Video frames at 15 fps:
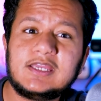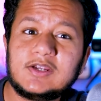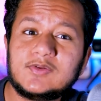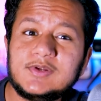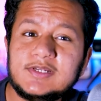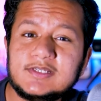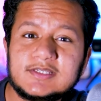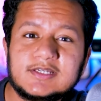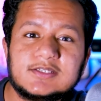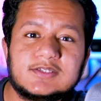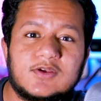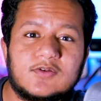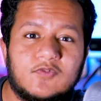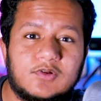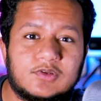increases
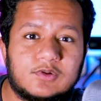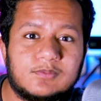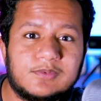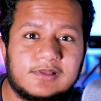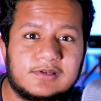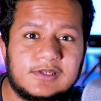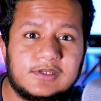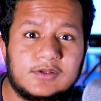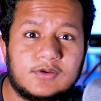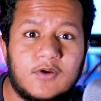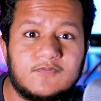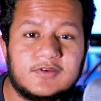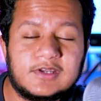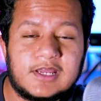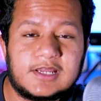your vulnerability to
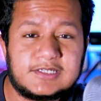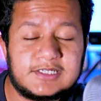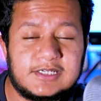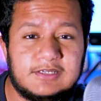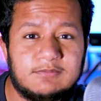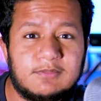COVID 19,